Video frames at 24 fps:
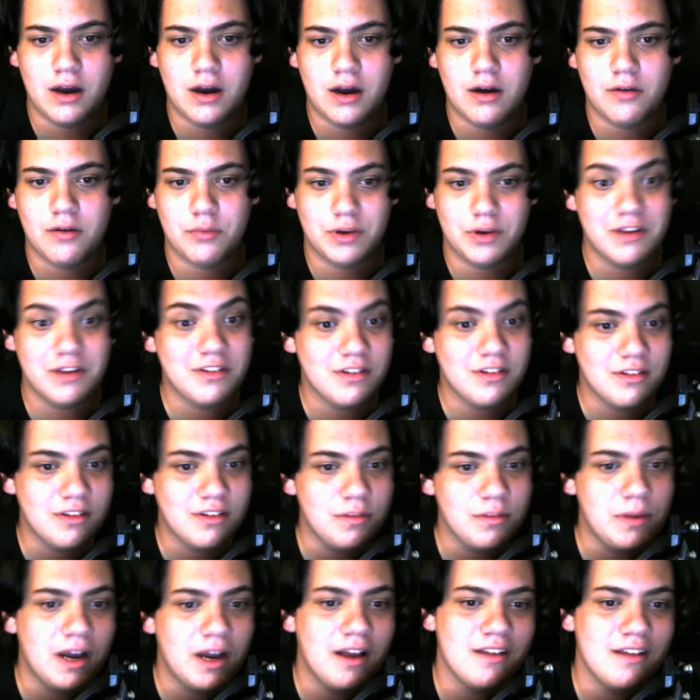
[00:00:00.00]
recency
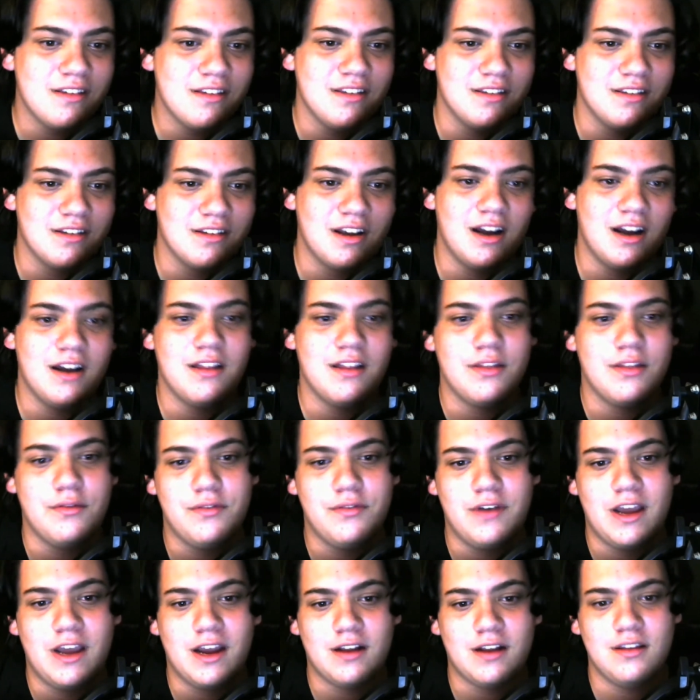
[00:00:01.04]
bias is kind of the
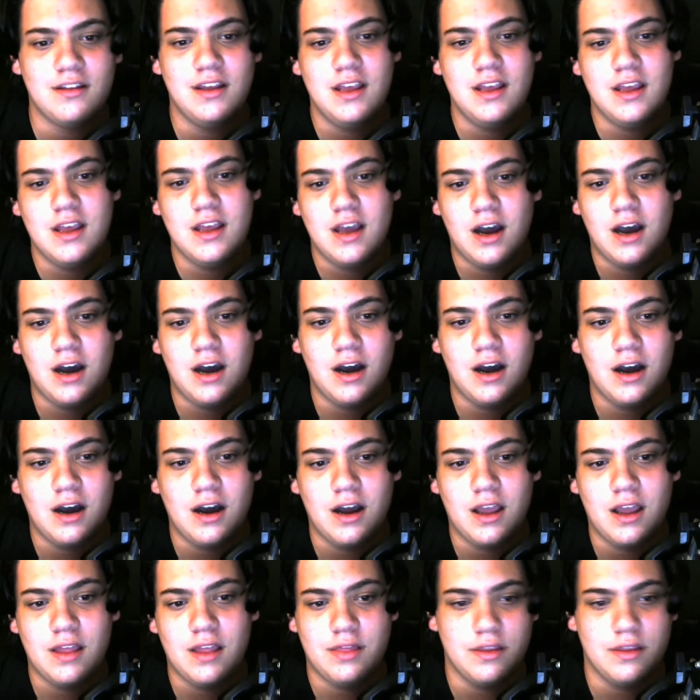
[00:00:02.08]
fact,
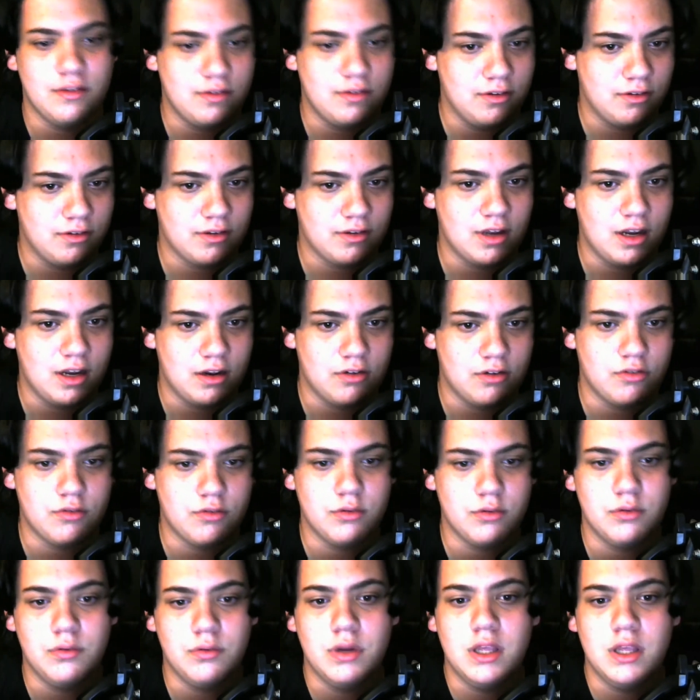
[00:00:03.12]
and this is kind of
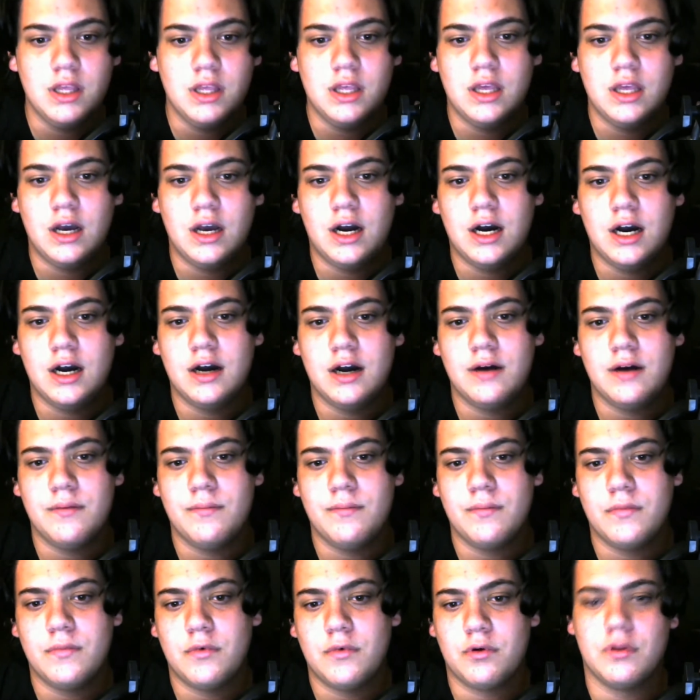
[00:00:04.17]
true.
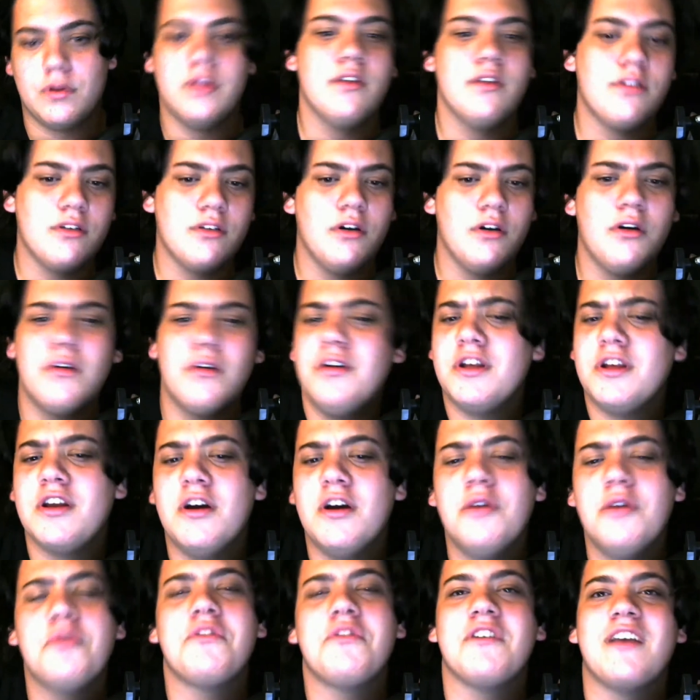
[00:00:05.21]
Or this already
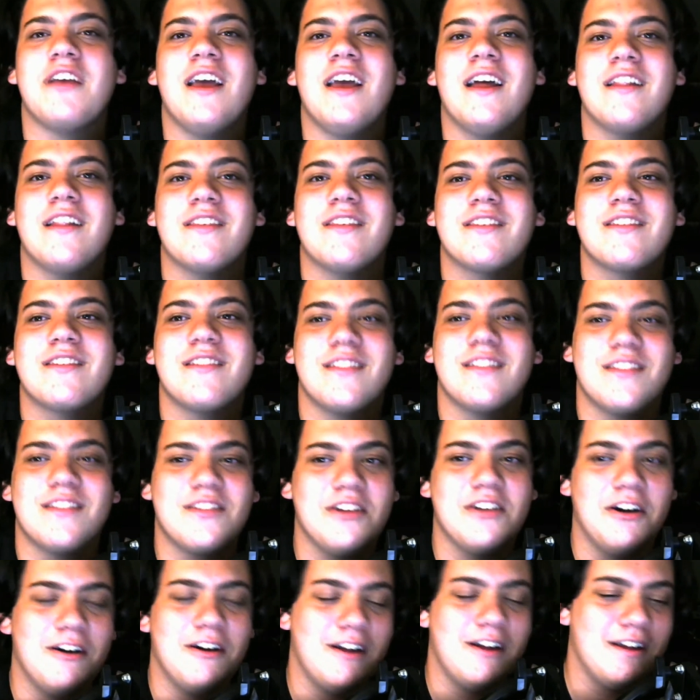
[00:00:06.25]
goes against,
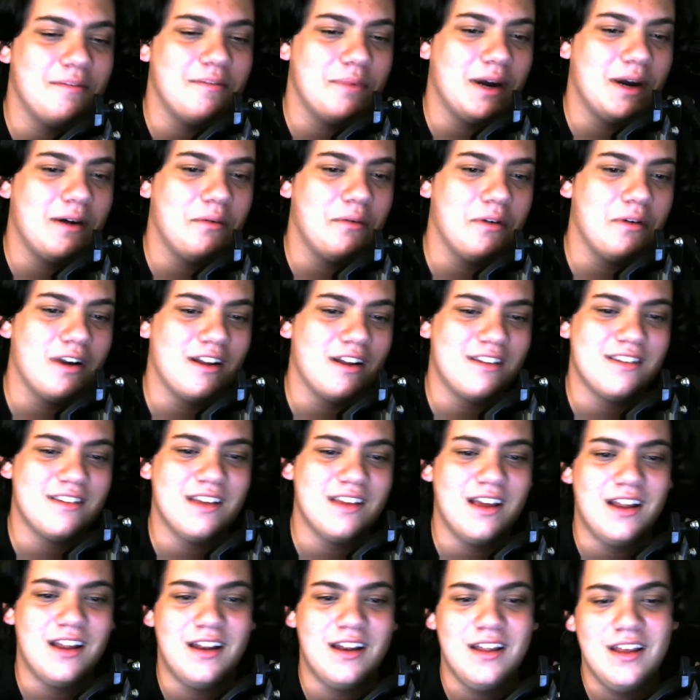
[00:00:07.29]
sorry about what I
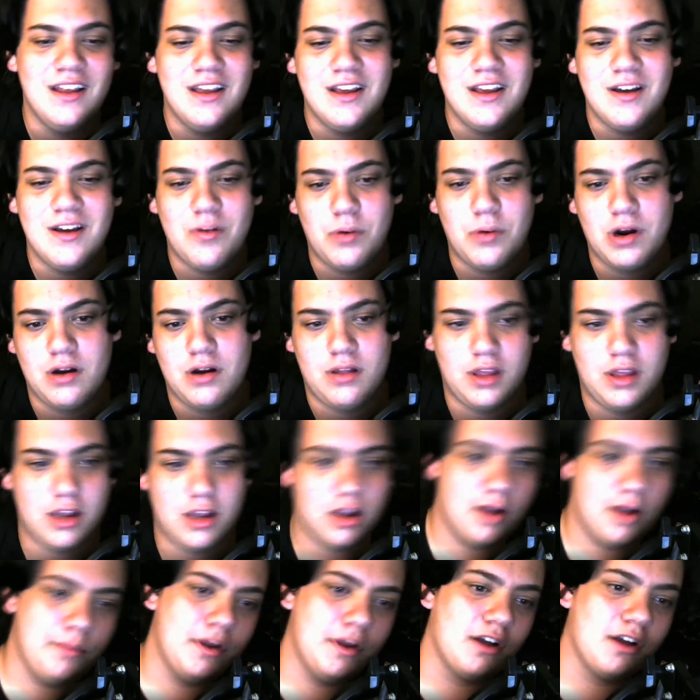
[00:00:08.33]
said, where like
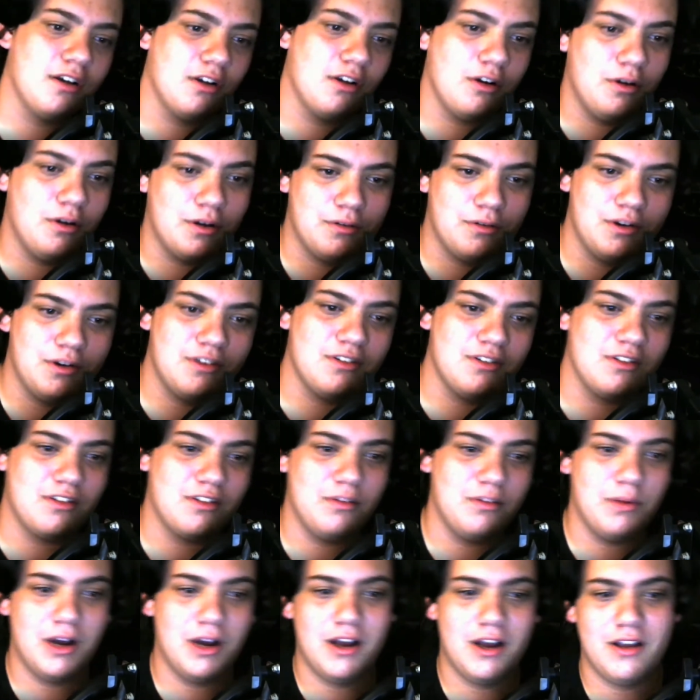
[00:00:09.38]
I'm not going to go on recency
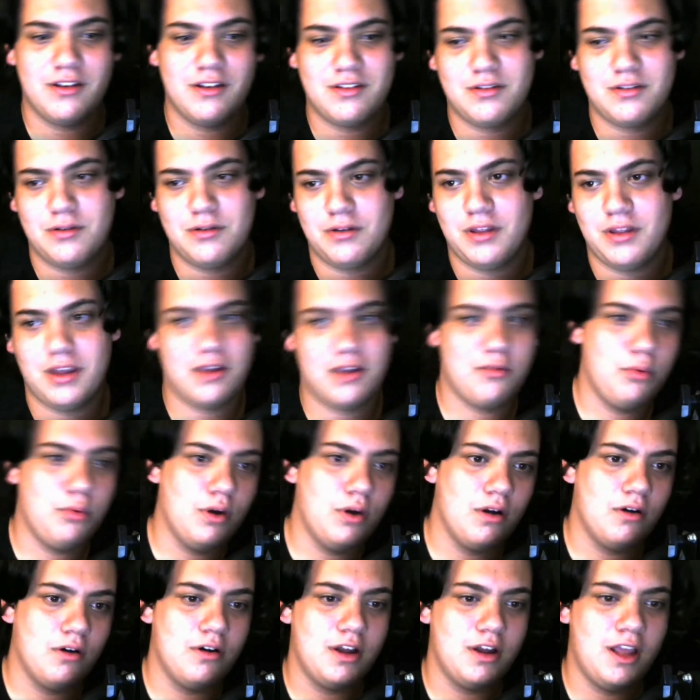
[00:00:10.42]
bias or like what
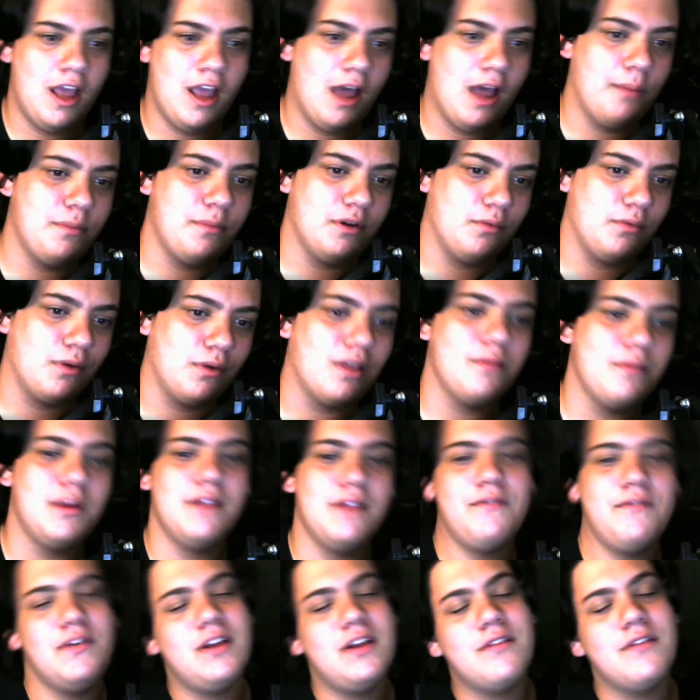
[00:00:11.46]
already happened. Well, I mean,
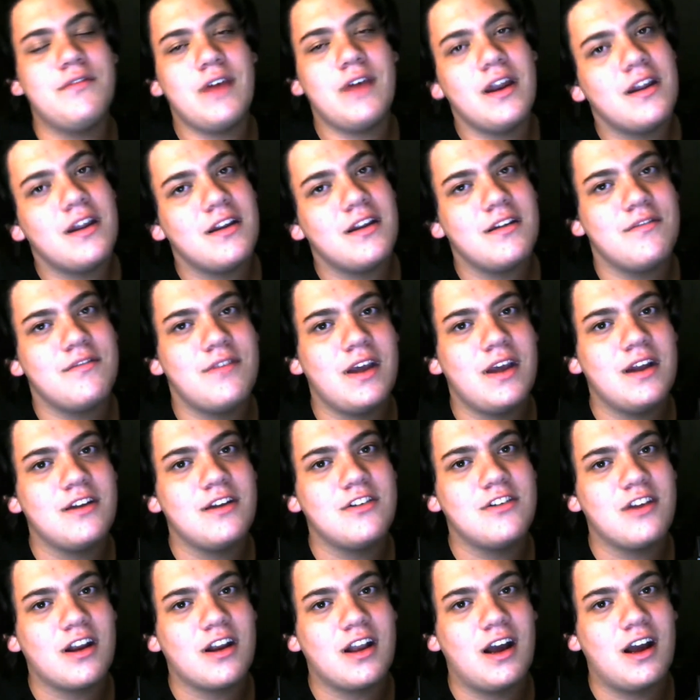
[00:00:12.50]
Vita
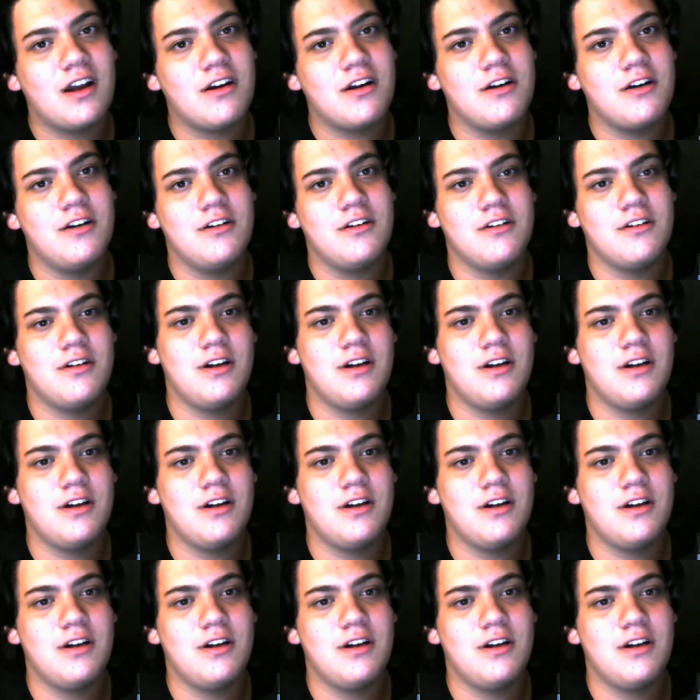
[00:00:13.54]
Vanacek got hurt and